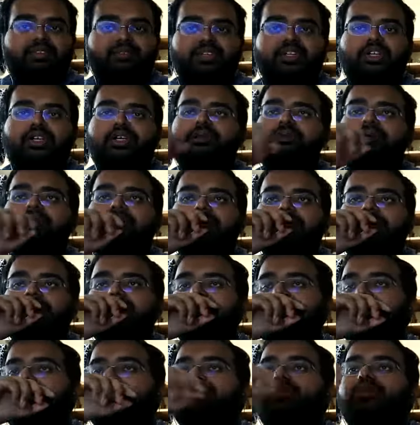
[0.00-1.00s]
we talk about electrons,
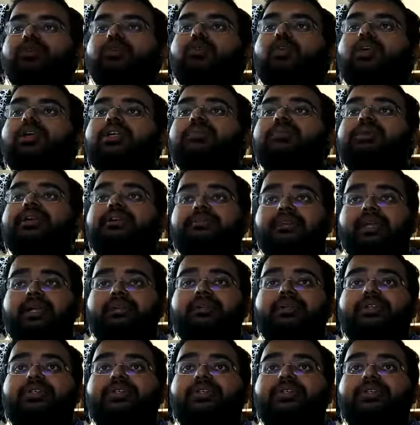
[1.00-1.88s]
undergo quantum confinement.